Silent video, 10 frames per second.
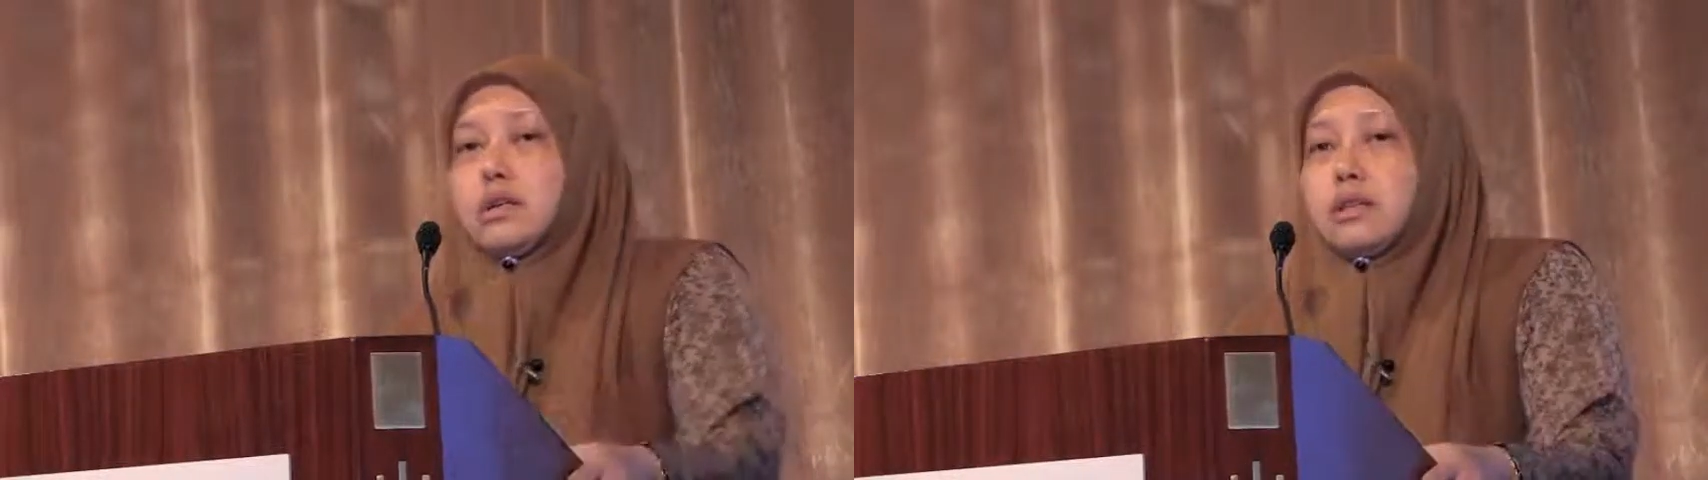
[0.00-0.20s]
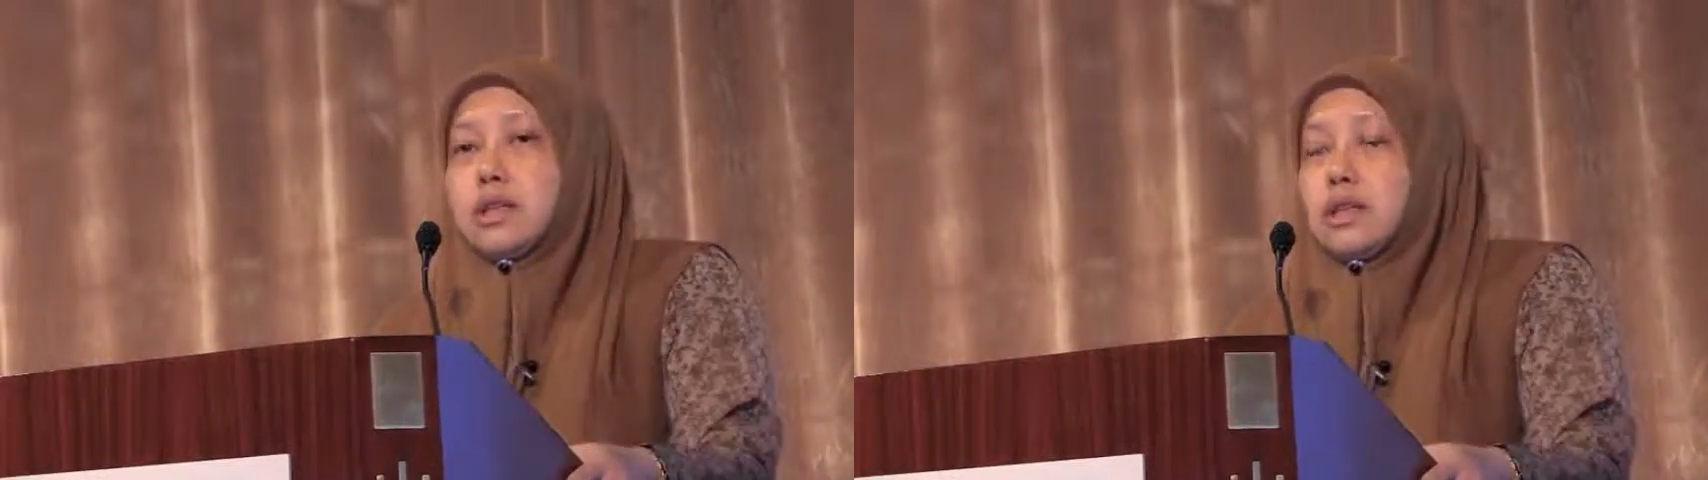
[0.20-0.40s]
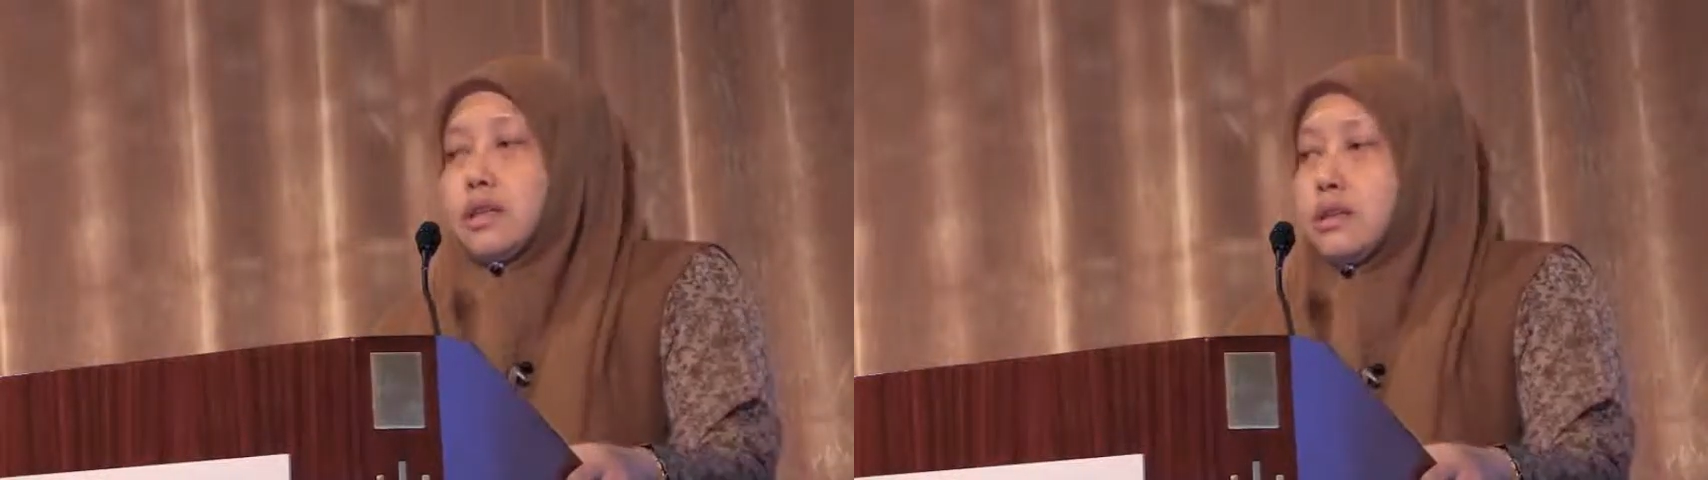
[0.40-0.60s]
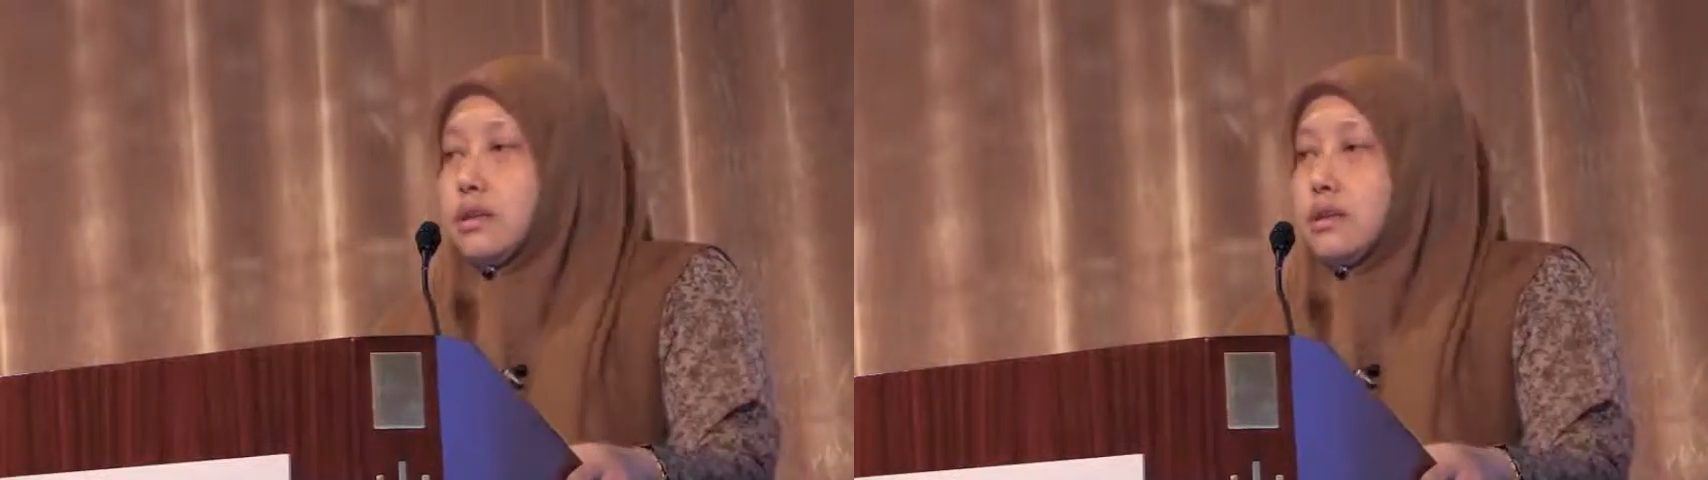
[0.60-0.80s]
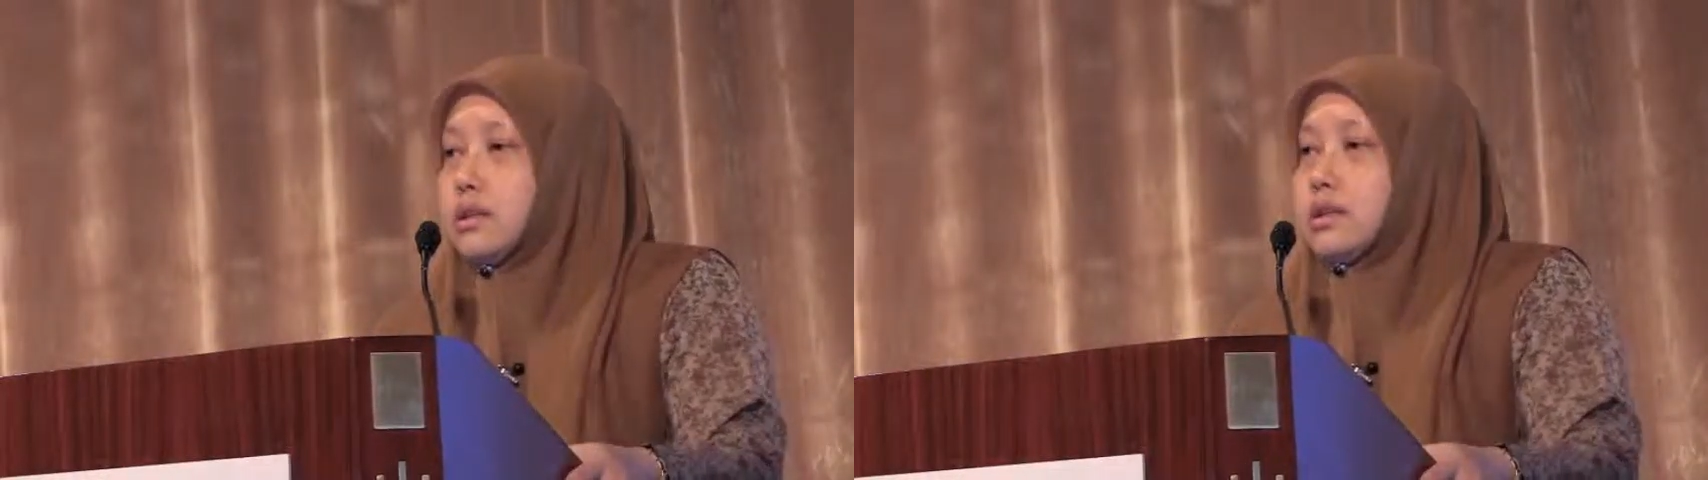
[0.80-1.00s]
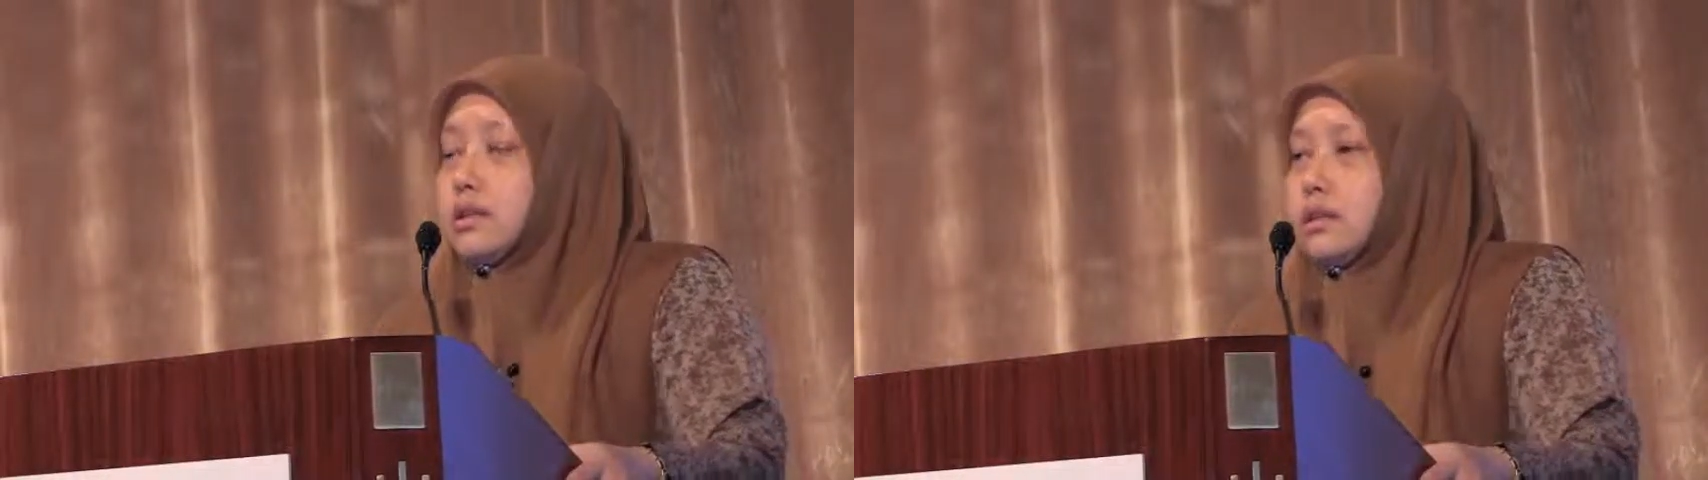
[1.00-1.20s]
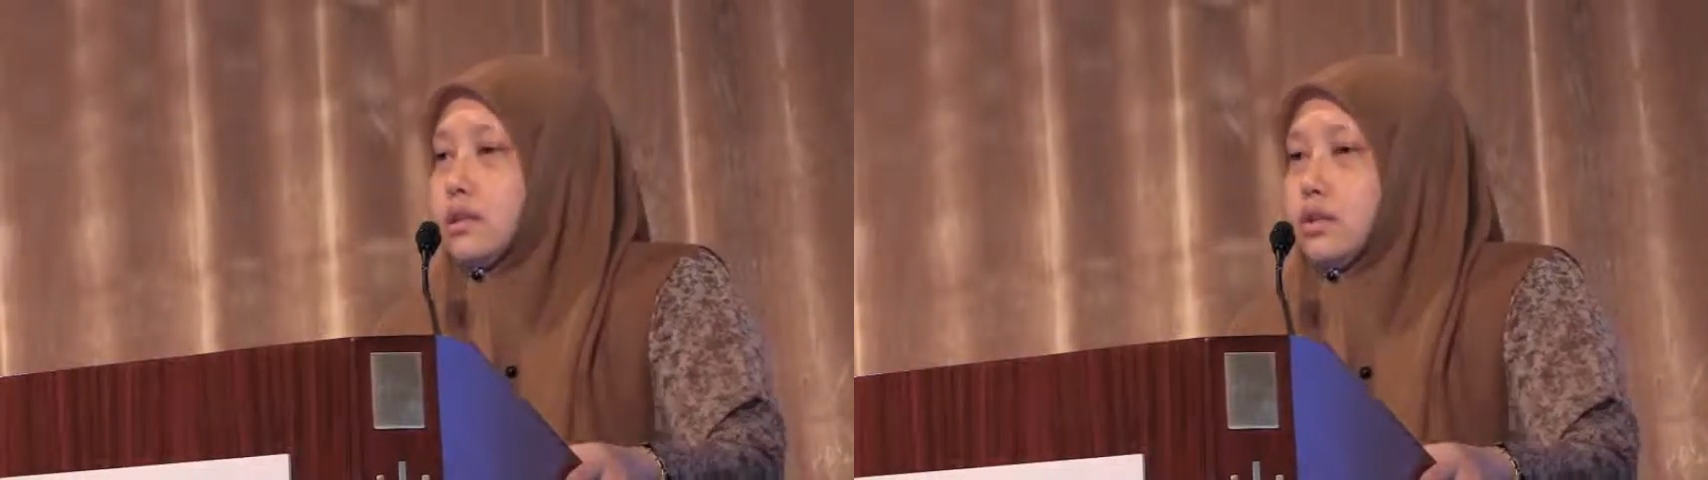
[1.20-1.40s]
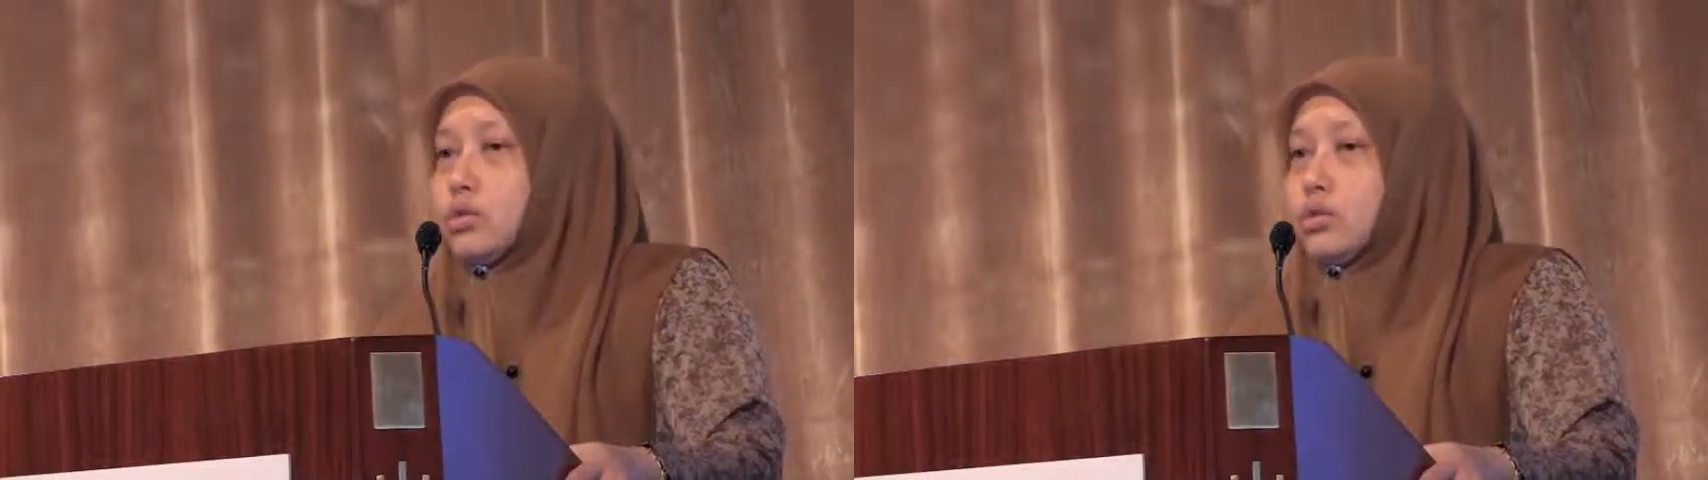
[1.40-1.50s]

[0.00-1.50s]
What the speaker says: the